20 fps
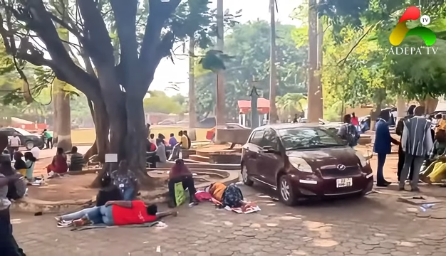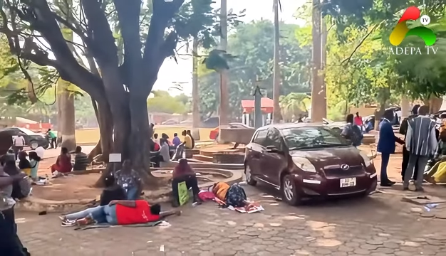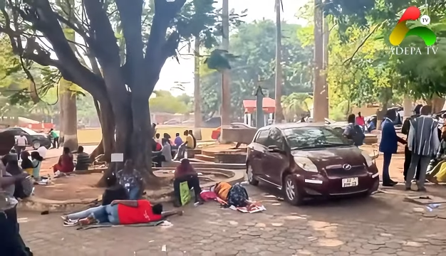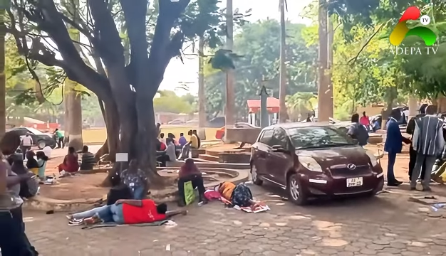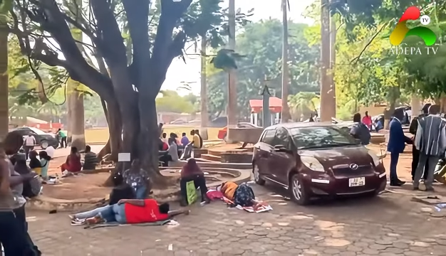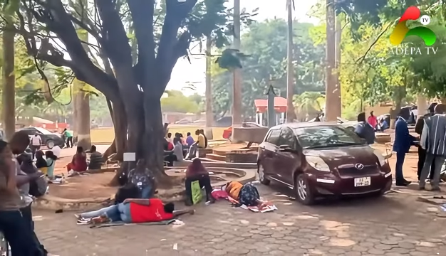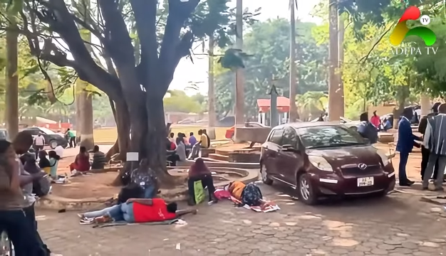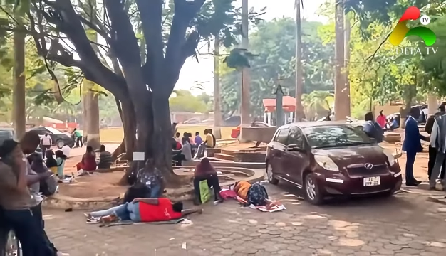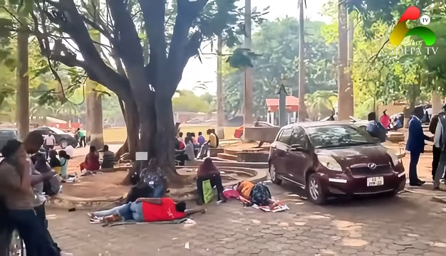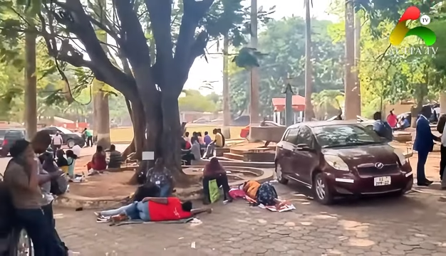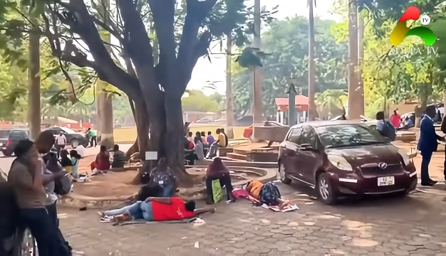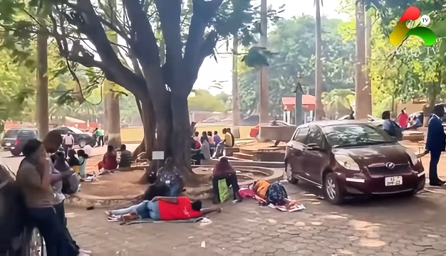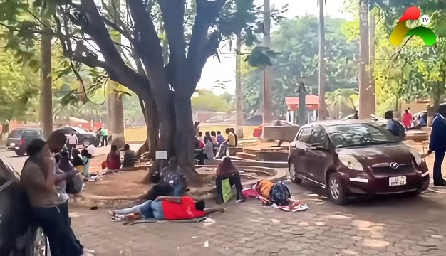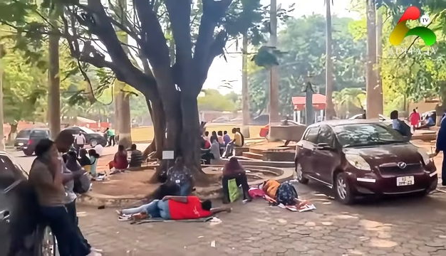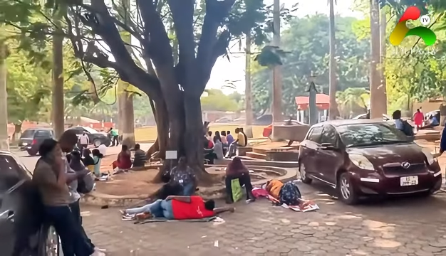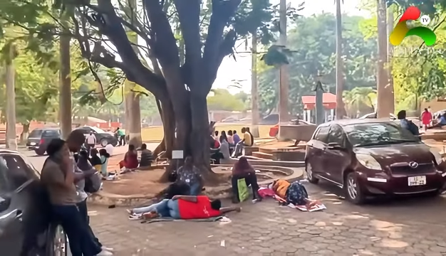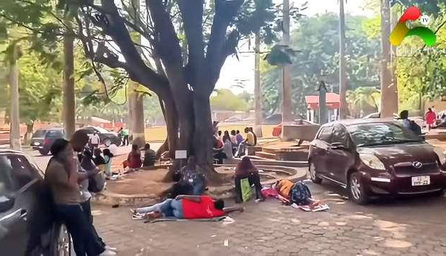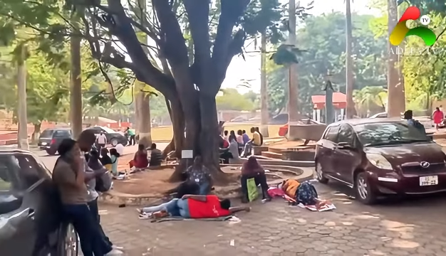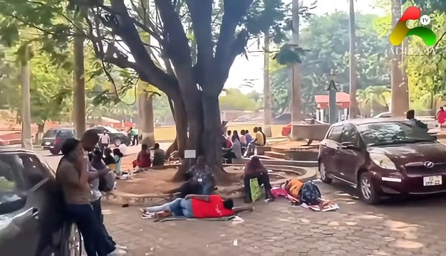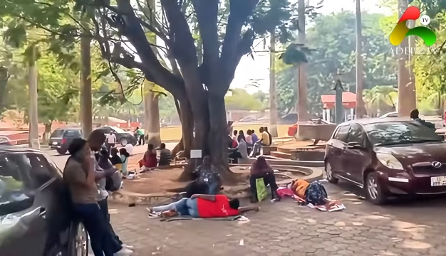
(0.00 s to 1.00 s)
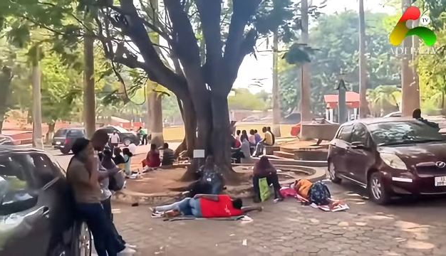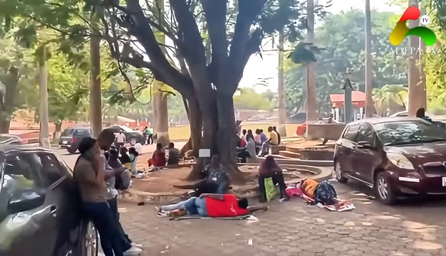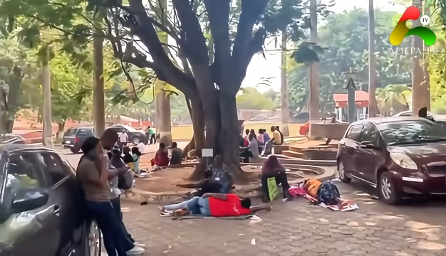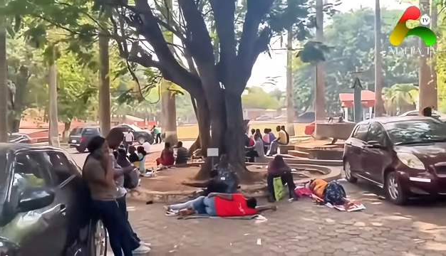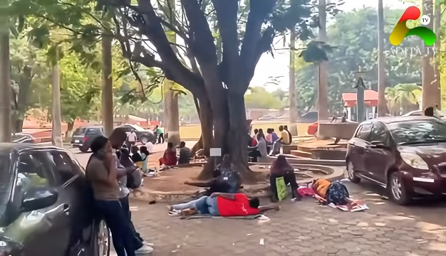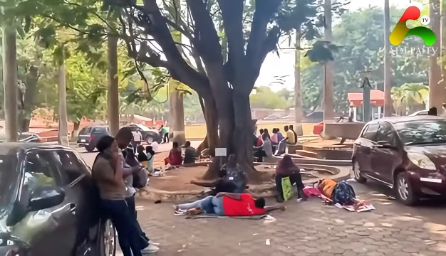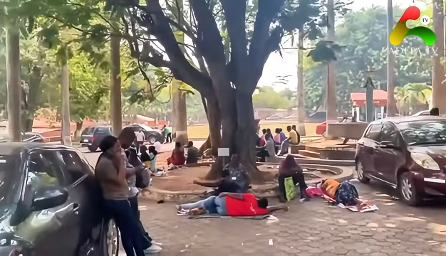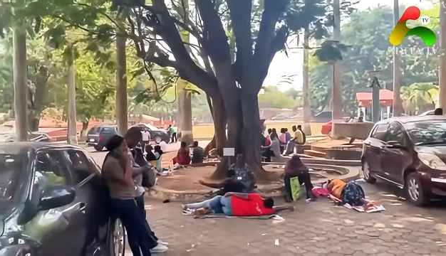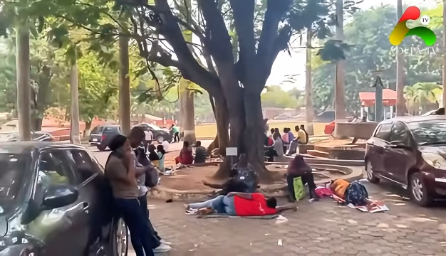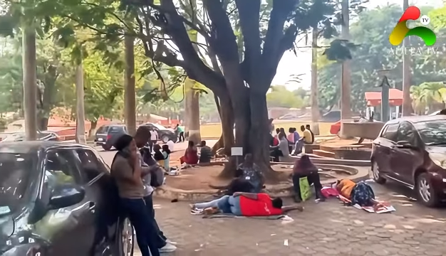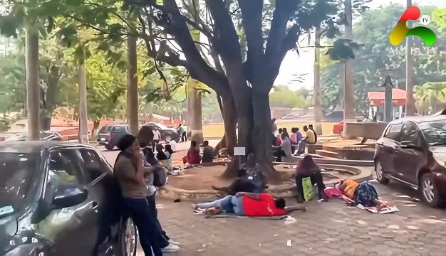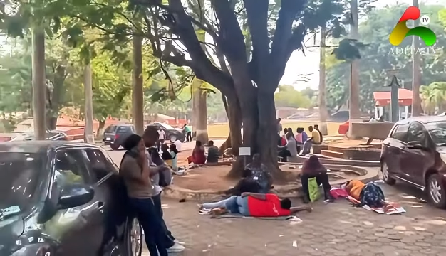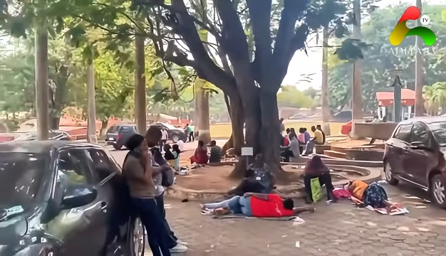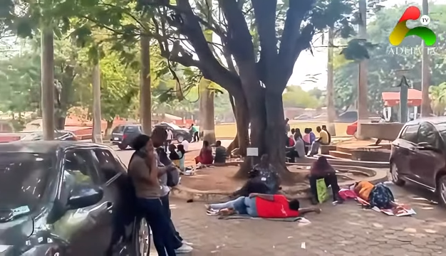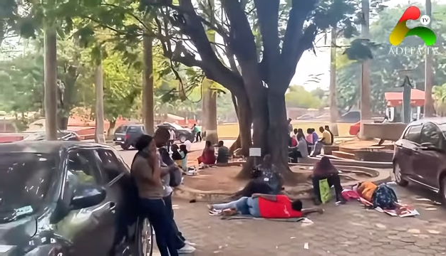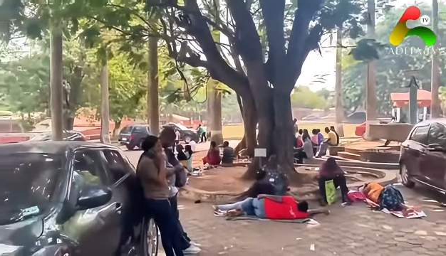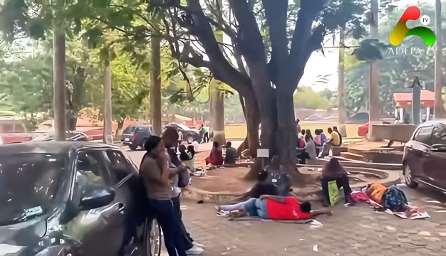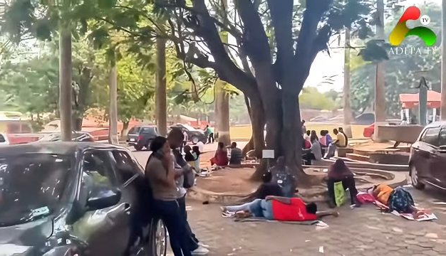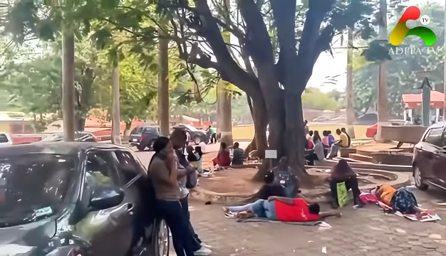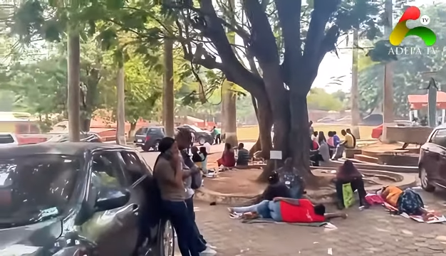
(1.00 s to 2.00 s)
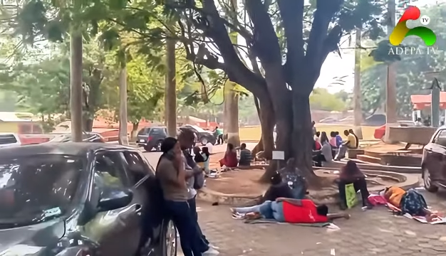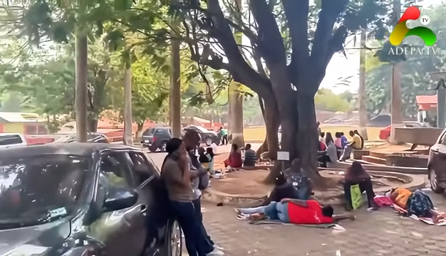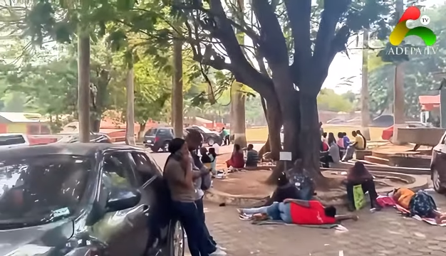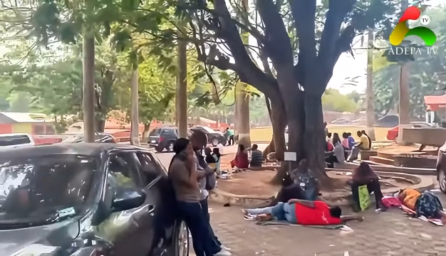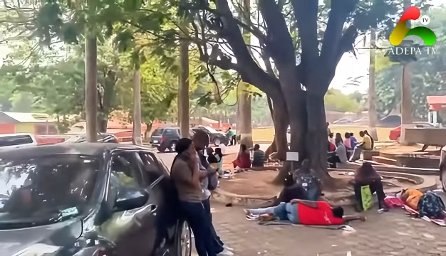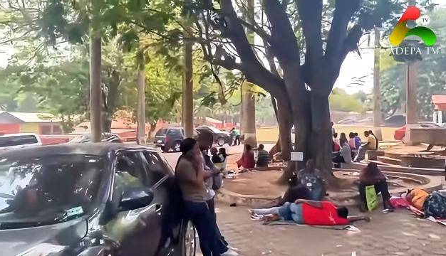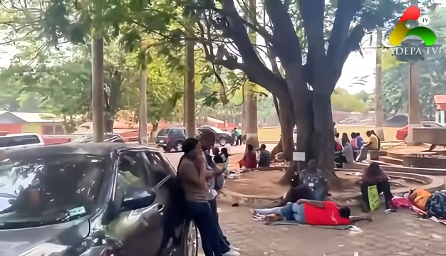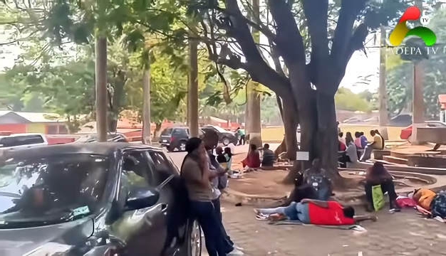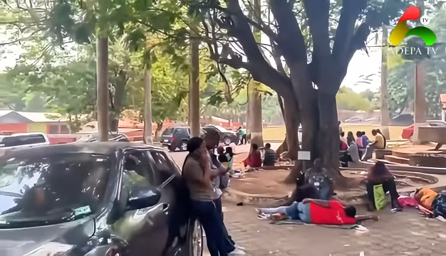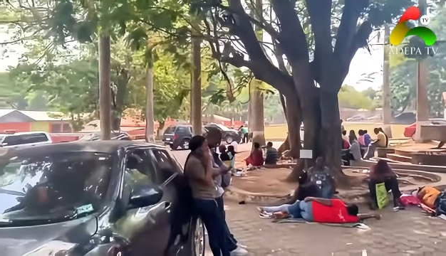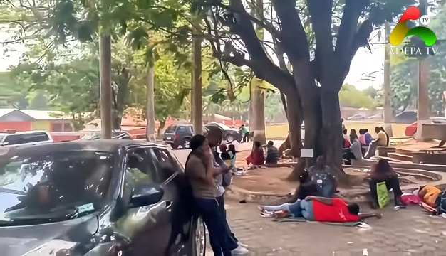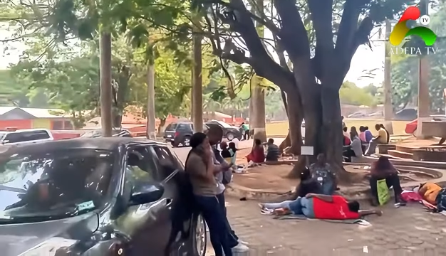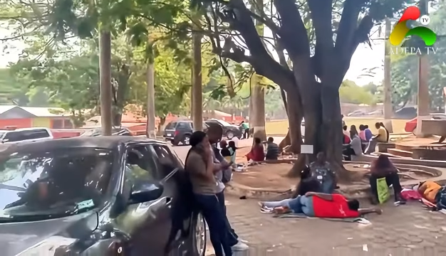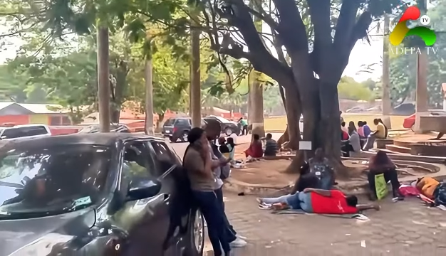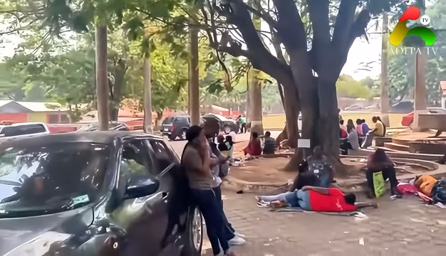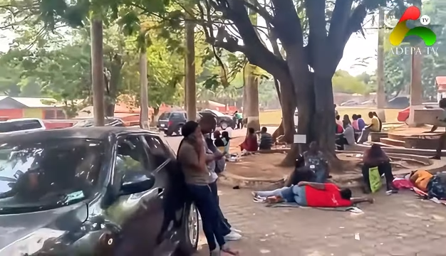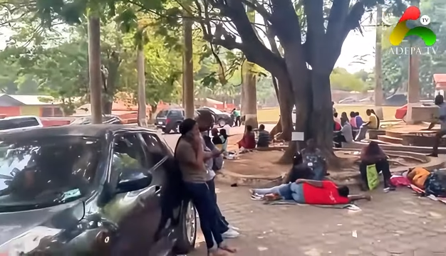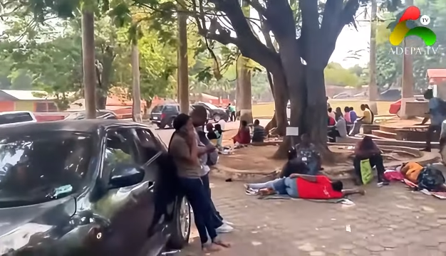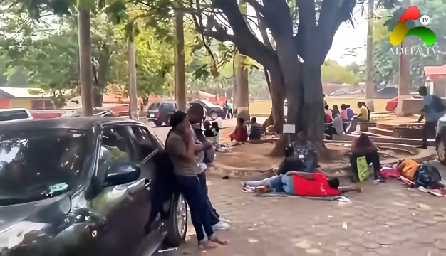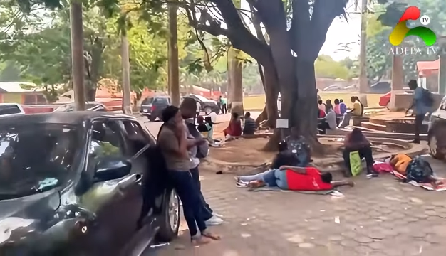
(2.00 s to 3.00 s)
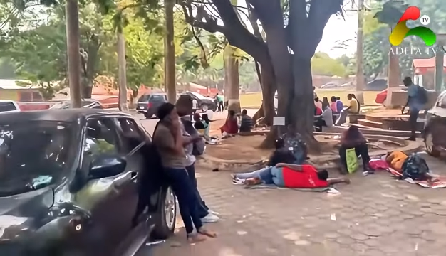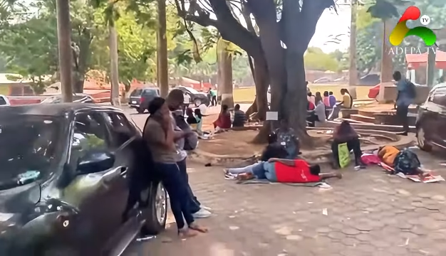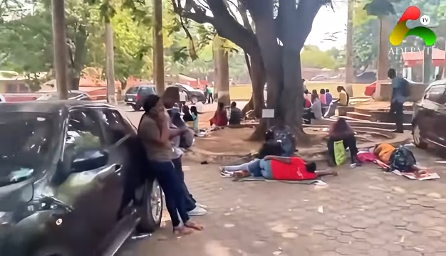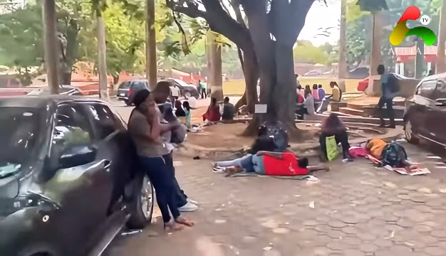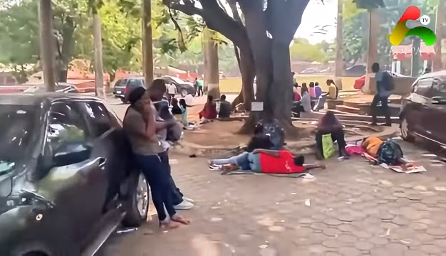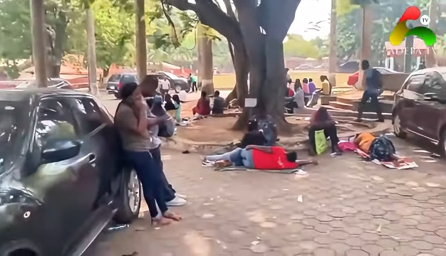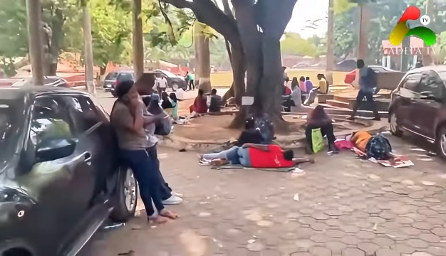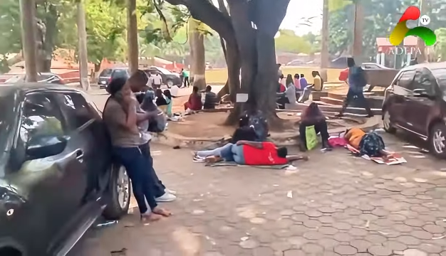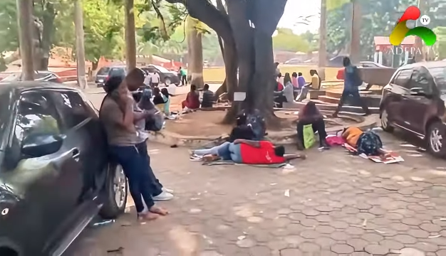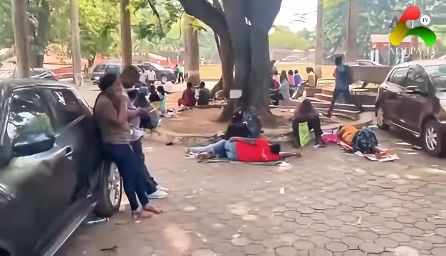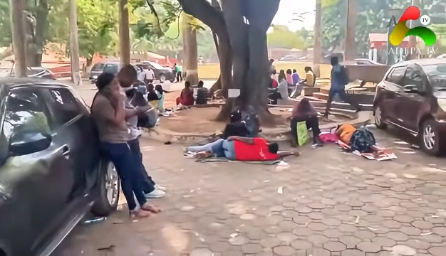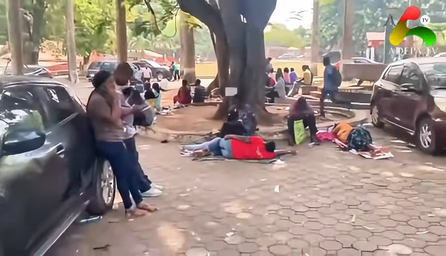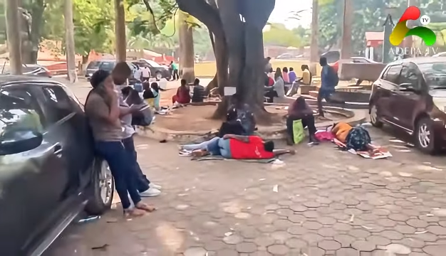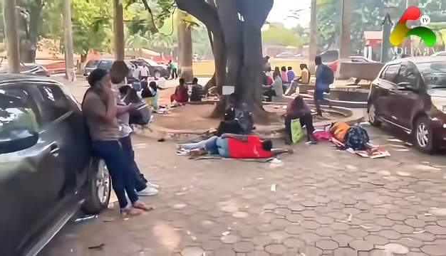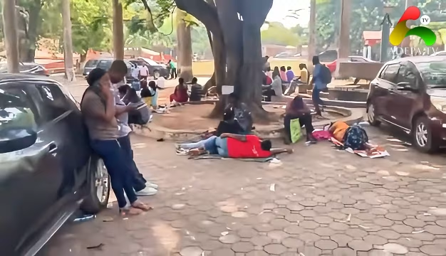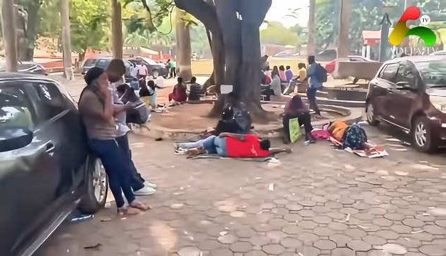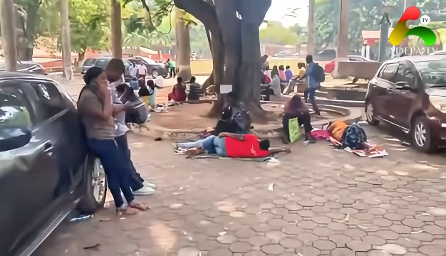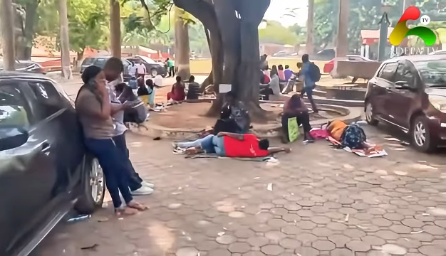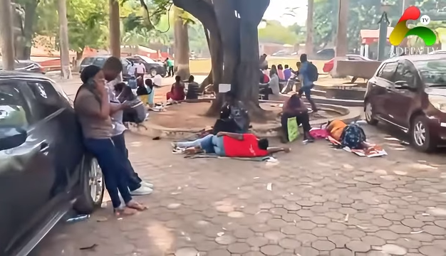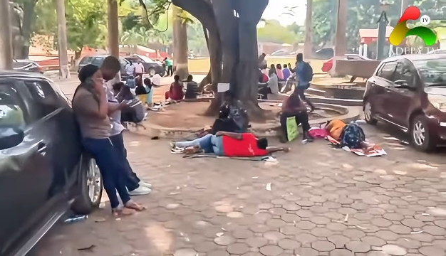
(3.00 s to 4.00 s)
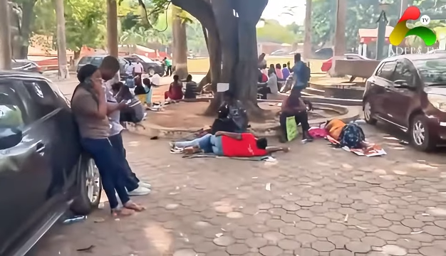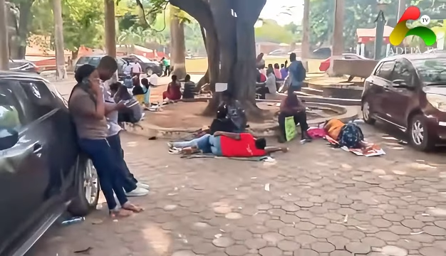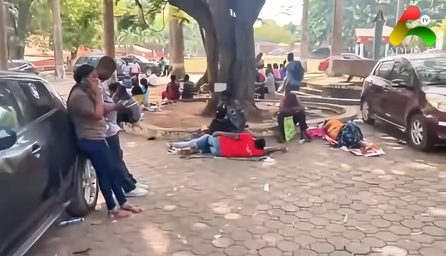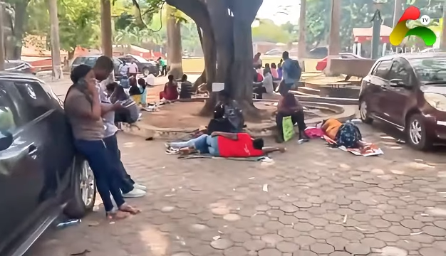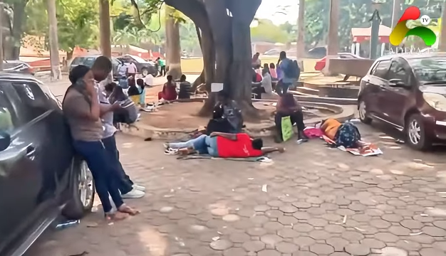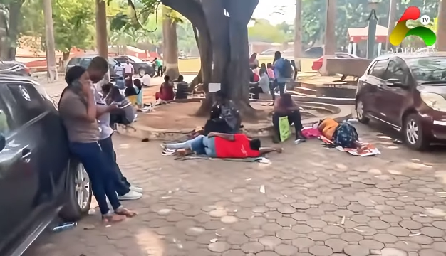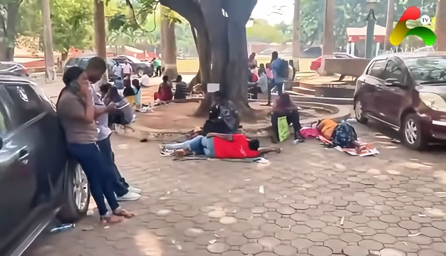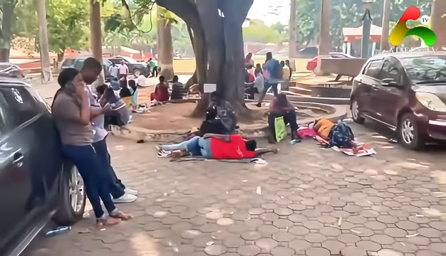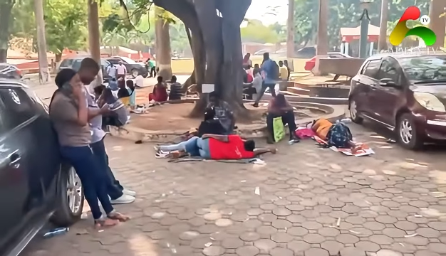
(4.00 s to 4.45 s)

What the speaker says: [unreadable: no face in view]